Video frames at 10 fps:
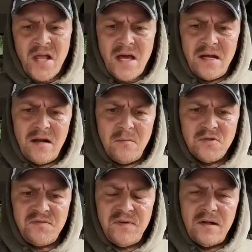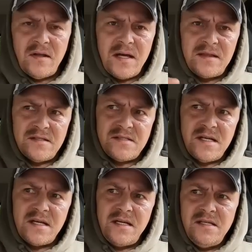And it almost felt like this
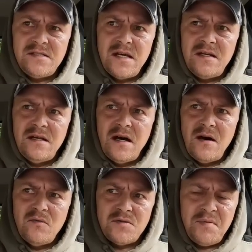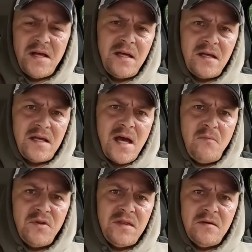thing, he said, uh, was playing a
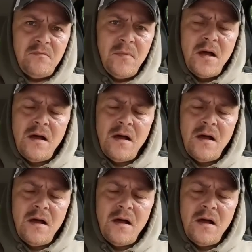game with him.